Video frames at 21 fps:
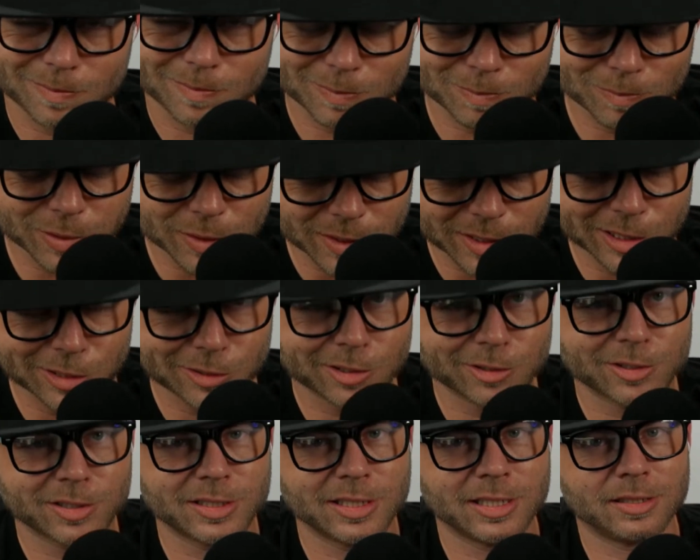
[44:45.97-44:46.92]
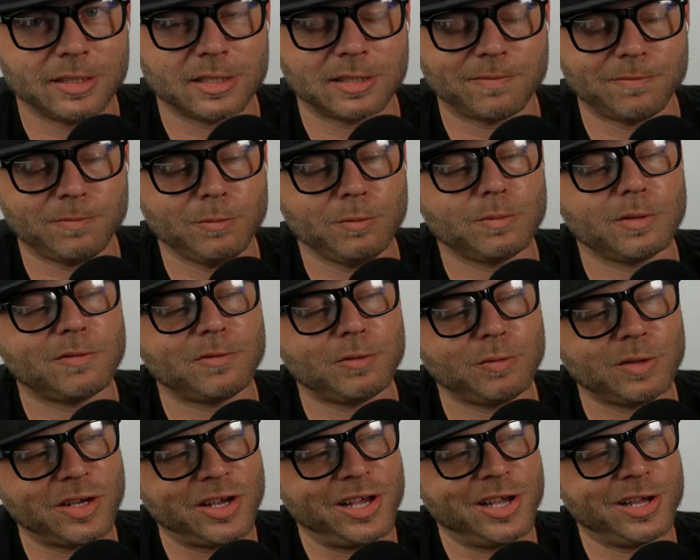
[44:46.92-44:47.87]
please understand this. If you
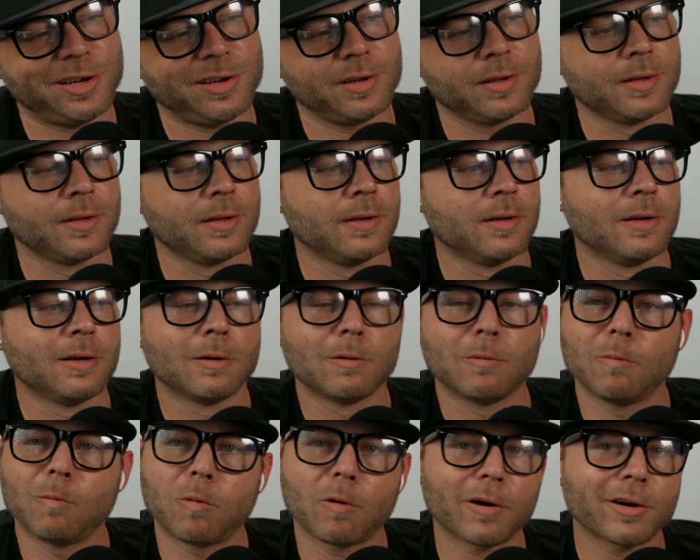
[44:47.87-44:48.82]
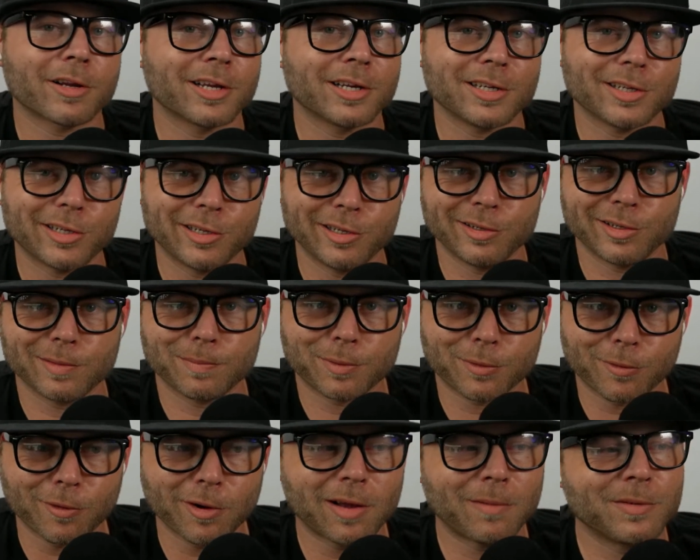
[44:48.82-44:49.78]
can, work it in the
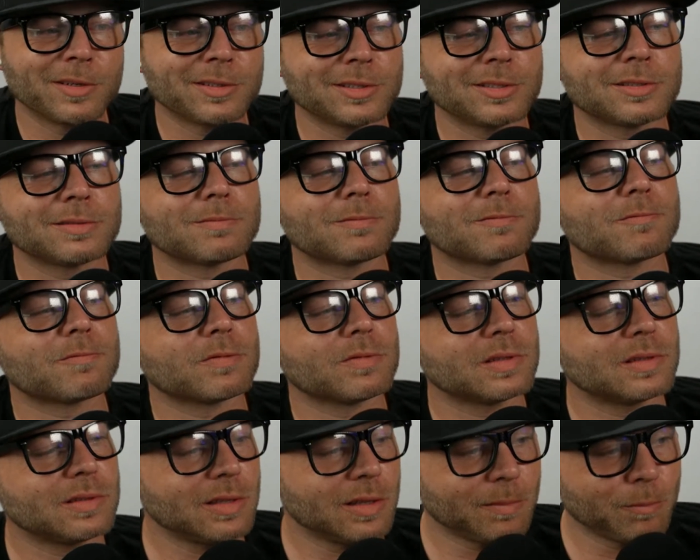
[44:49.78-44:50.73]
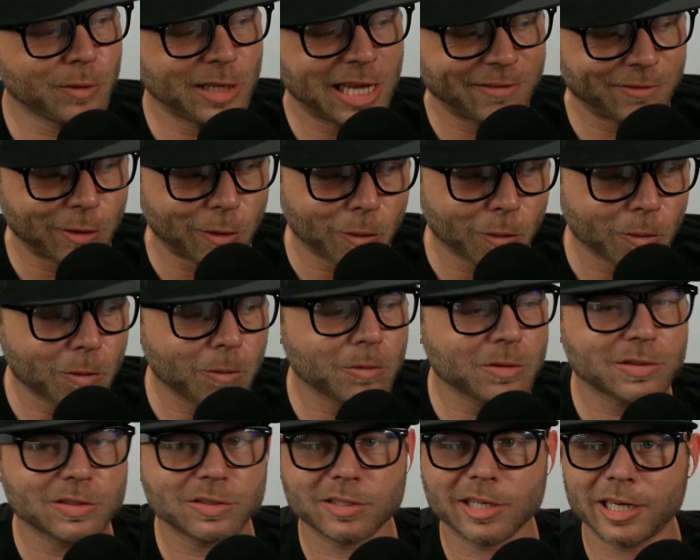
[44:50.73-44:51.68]
prompt. This is we have a whole
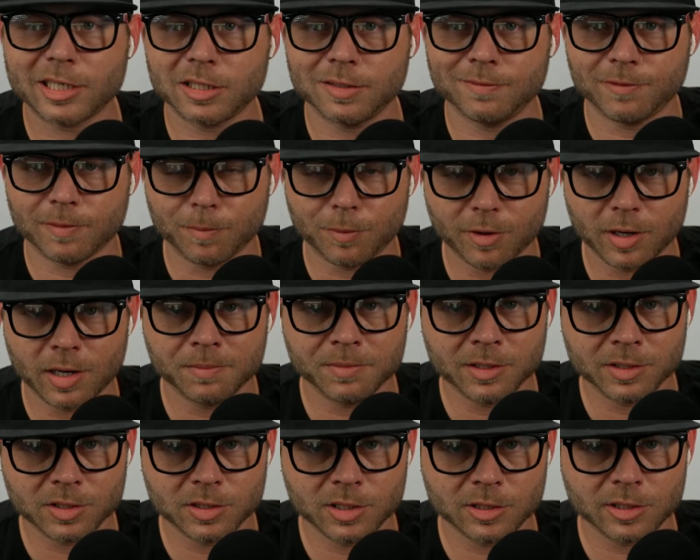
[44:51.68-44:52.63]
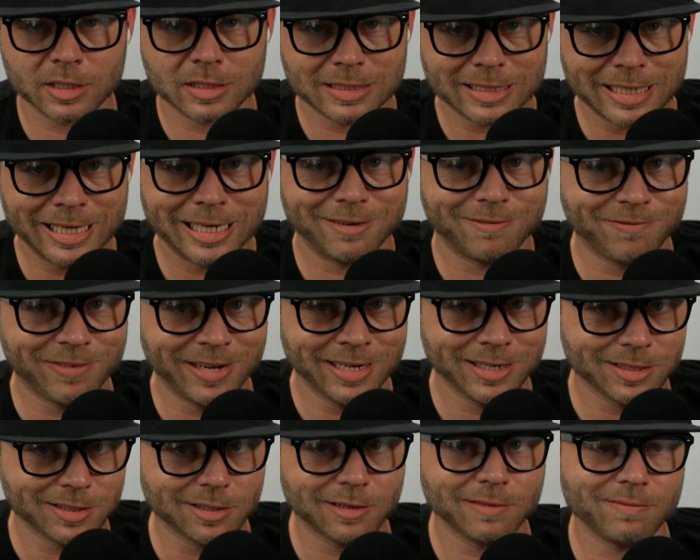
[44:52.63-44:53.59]
section for prompt engineering. Take
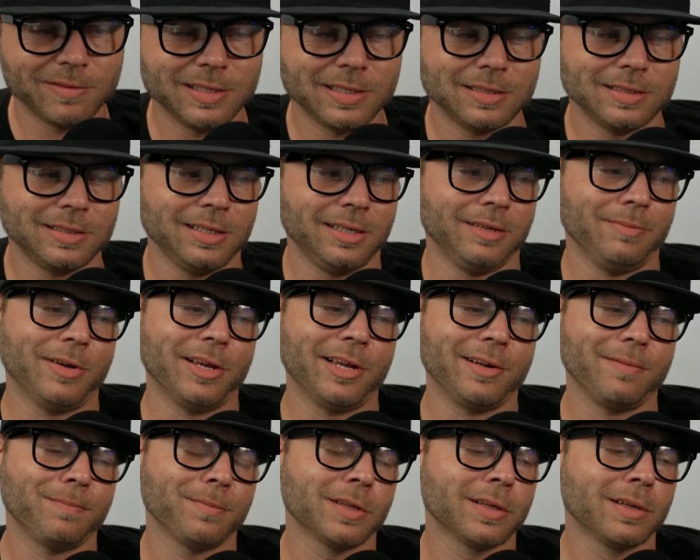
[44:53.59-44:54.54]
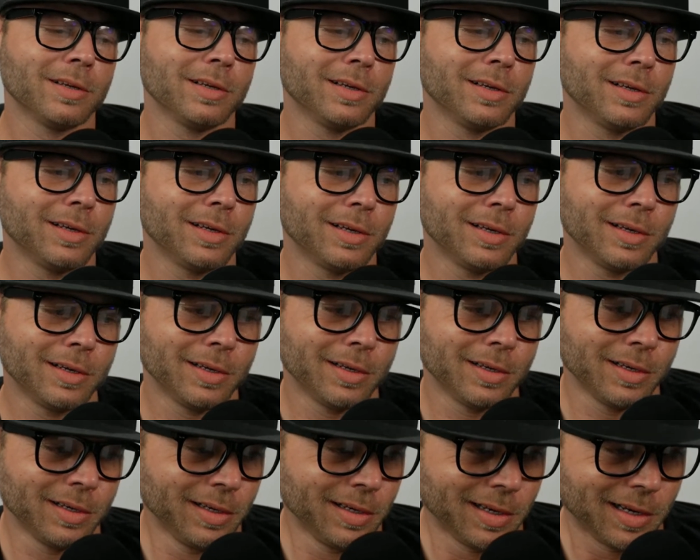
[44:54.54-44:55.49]
advantage of this thing, man.
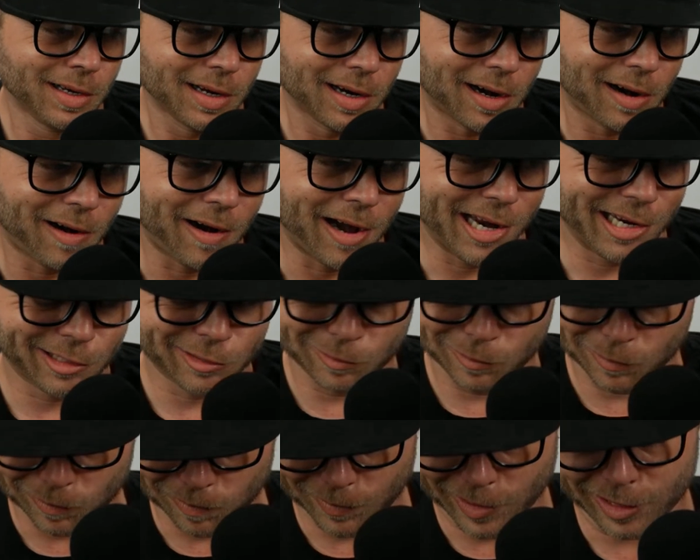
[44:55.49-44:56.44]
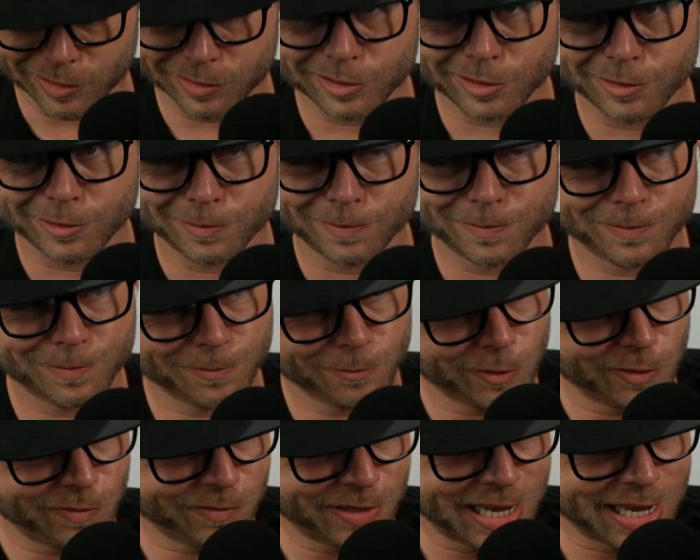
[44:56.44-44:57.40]
All right, cool. And so
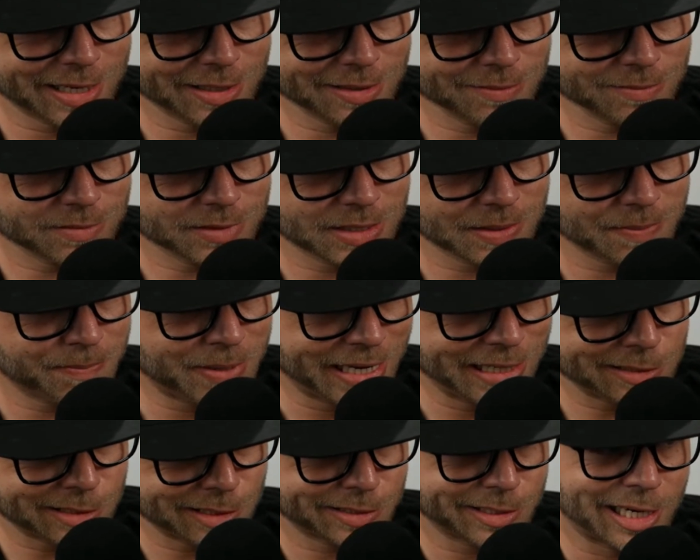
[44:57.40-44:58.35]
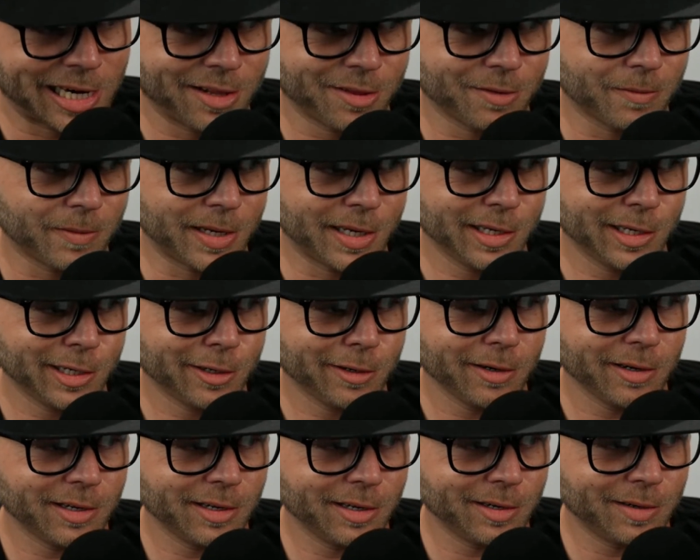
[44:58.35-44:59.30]
we've gotten the basics out of the way here,
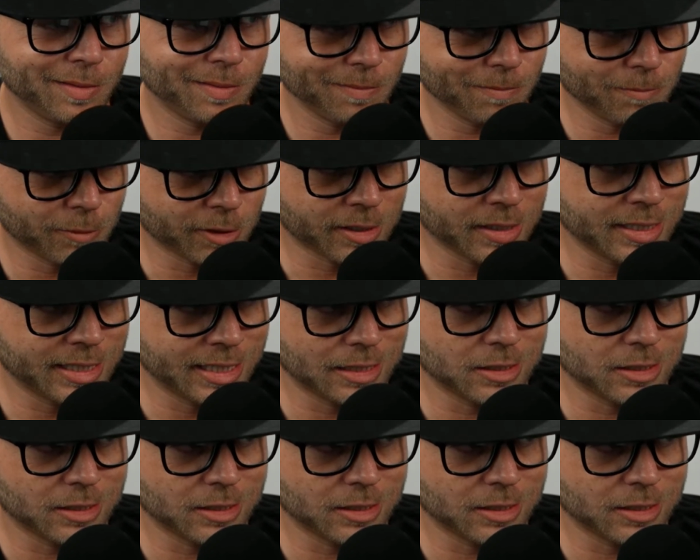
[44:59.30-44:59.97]
and we're going to get a